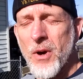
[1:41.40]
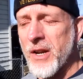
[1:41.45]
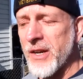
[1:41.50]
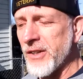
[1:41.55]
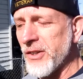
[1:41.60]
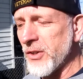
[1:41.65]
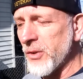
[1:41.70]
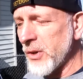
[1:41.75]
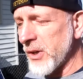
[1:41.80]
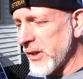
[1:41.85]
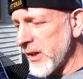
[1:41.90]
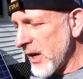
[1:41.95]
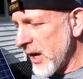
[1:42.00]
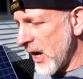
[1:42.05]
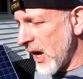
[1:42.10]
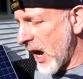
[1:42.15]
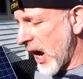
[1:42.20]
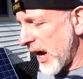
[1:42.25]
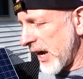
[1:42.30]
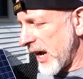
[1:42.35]
want to do it.
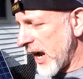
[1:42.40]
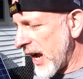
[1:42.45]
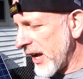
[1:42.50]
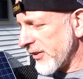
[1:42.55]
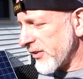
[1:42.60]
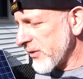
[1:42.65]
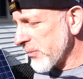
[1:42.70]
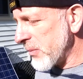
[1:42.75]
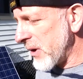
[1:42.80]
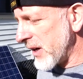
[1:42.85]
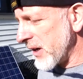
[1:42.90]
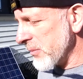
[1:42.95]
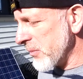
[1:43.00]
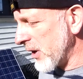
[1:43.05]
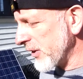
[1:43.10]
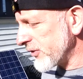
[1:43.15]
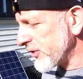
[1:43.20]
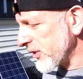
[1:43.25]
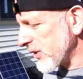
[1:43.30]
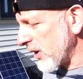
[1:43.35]
I asked many
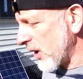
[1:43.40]
months